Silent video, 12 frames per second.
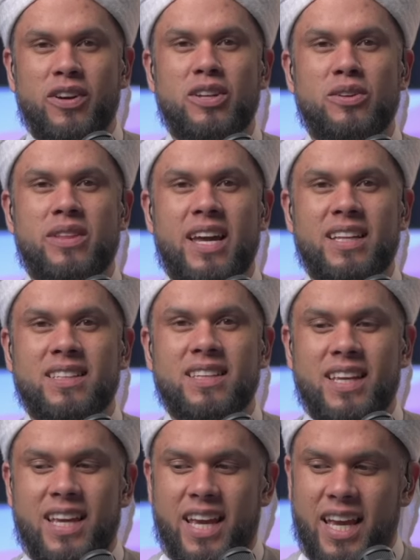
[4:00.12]
we follow that,
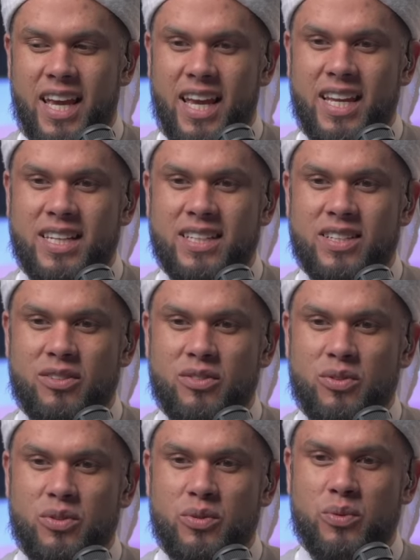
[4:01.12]
and
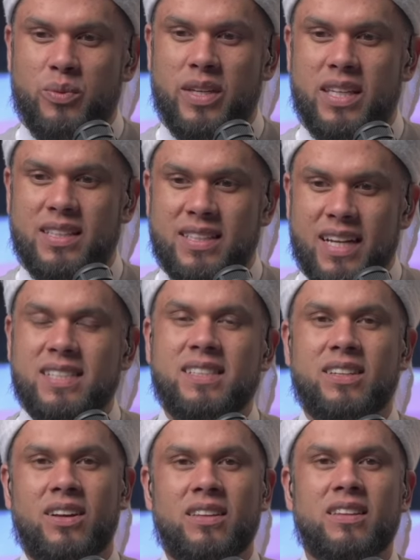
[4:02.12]
we
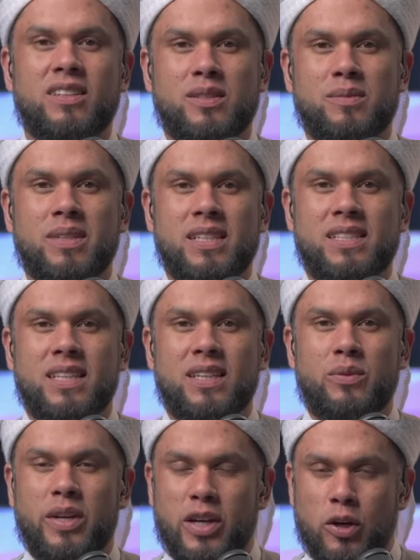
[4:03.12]
trust in Allah's
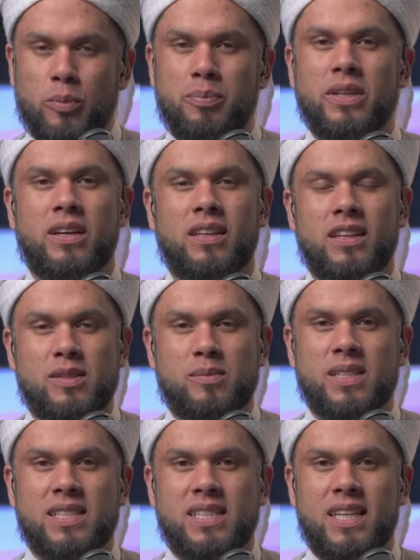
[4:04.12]
mercy. We hope in Allah's
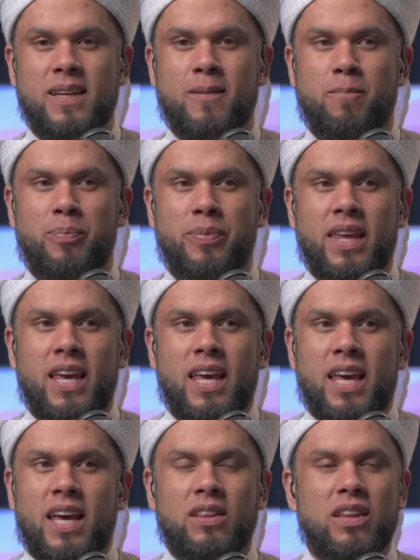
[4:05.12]
mercy.
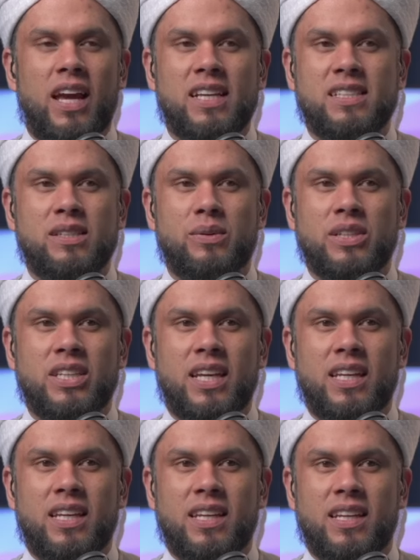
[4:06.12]
Allah Azza
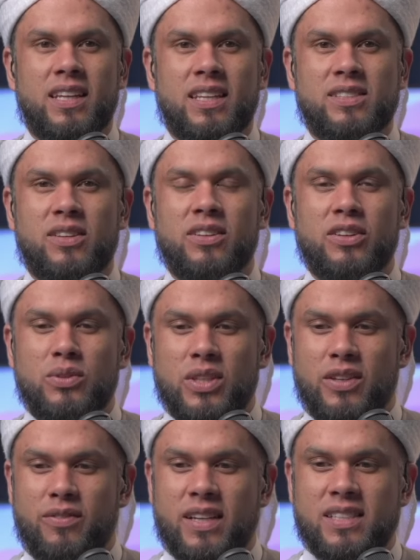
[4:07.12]
wa is not going to
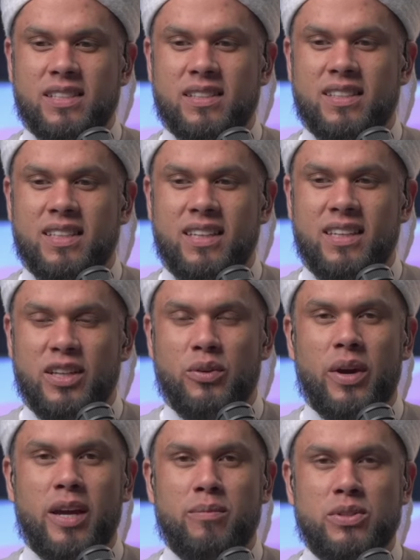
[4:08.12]
give us the
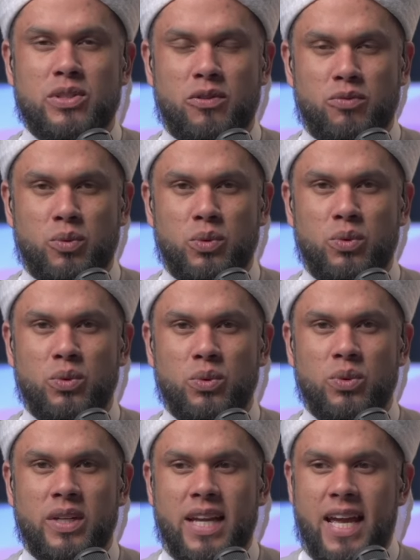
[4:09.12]
requirements of
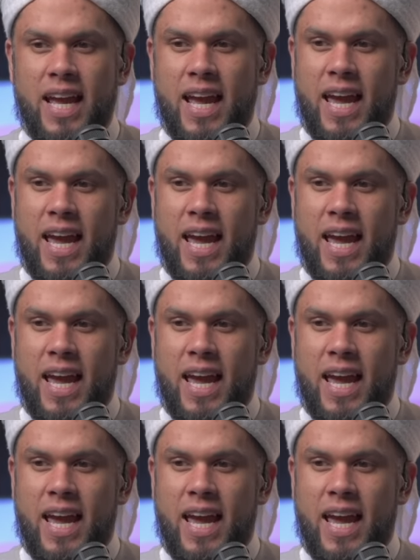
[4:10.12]
wudu